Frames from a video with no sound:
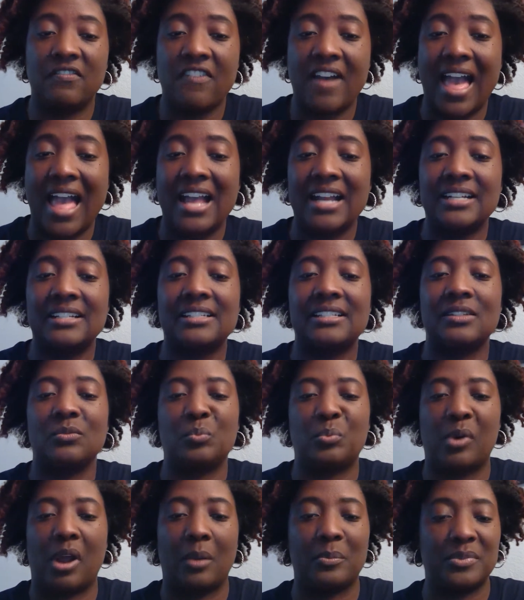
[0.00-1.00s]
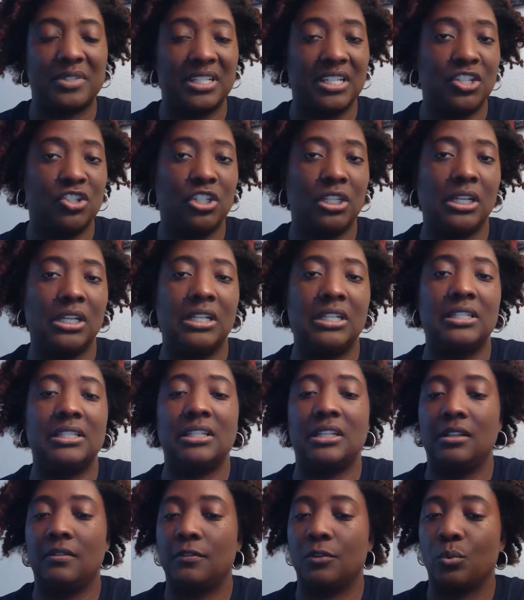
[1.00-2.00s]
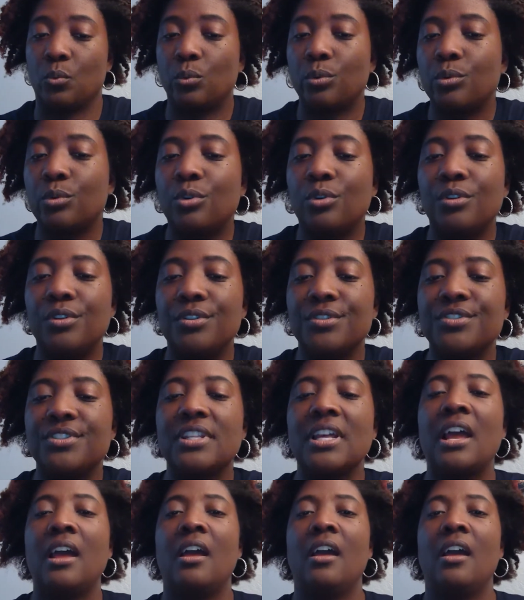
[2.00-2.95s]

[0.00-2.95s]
facts and propositions, even rules.